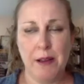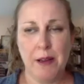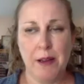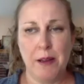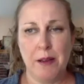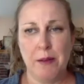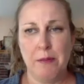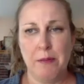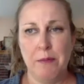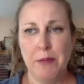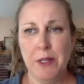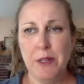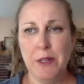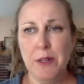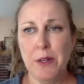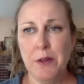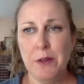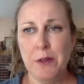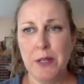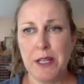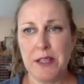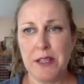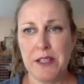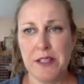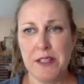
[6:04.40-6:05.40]

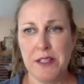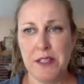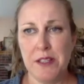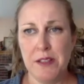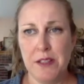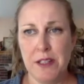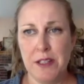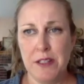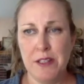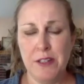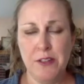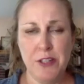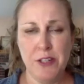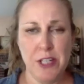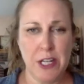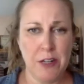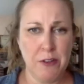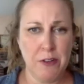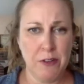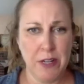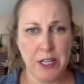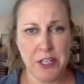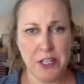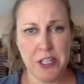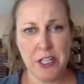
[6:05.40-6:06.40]
like this new
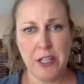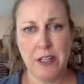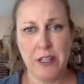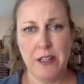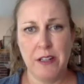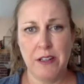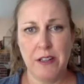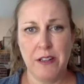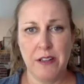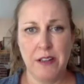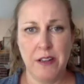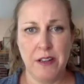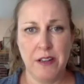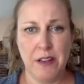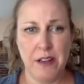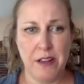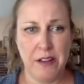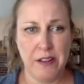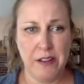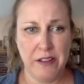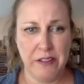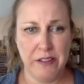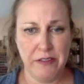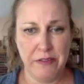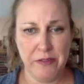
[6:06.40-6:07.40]
generation
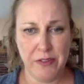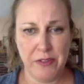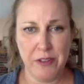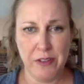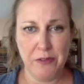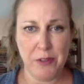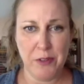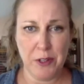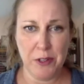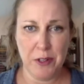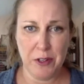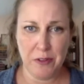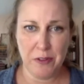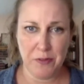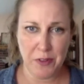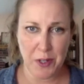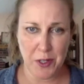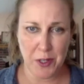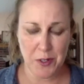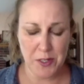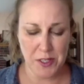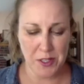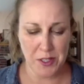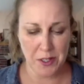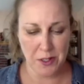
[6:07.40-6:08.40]
of older
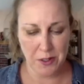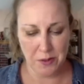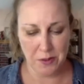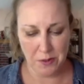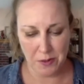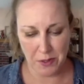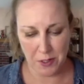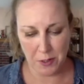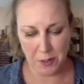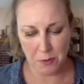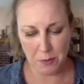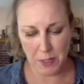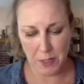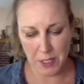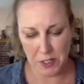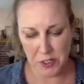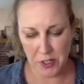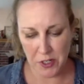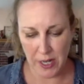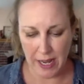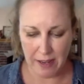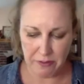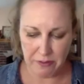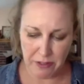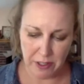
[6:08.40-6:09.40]
folks, they're well
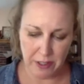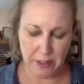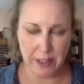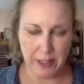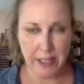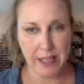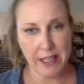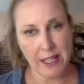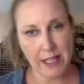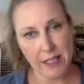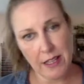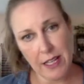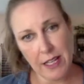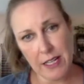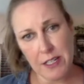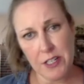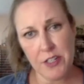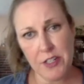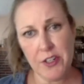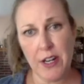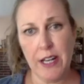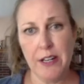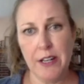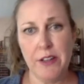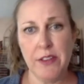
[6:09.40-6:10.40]
traveled and they like to
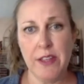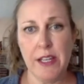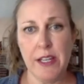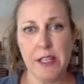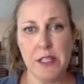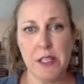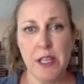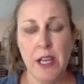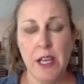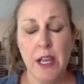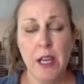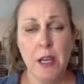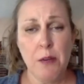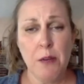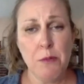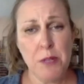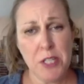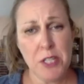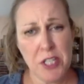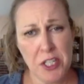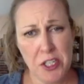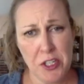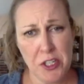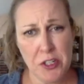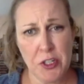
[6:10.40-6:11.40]
try new things, which
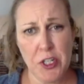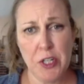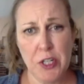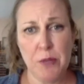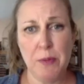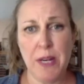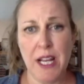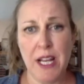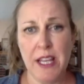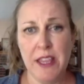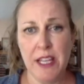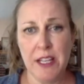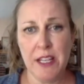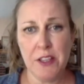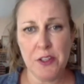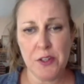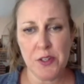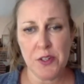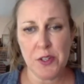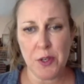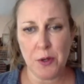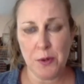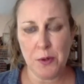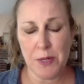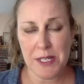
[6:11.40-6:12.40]
is true. But I think
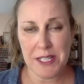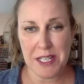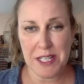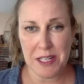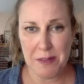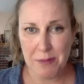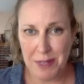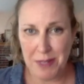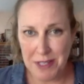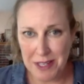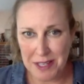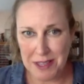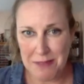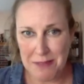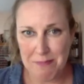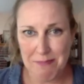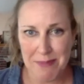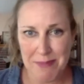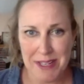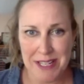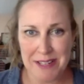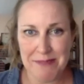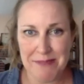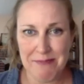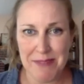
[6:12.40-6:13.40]
there's always going to be like the
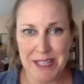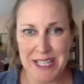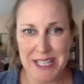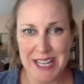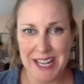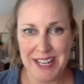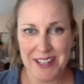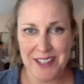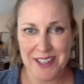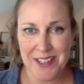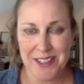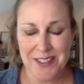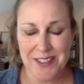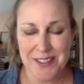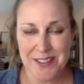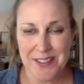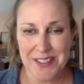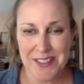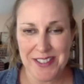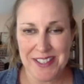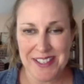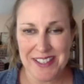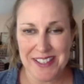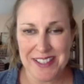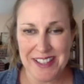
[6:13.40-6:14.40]
meat and
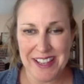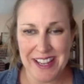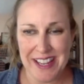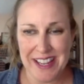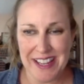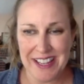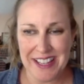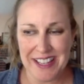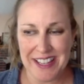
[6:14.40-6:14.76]
potatoes, like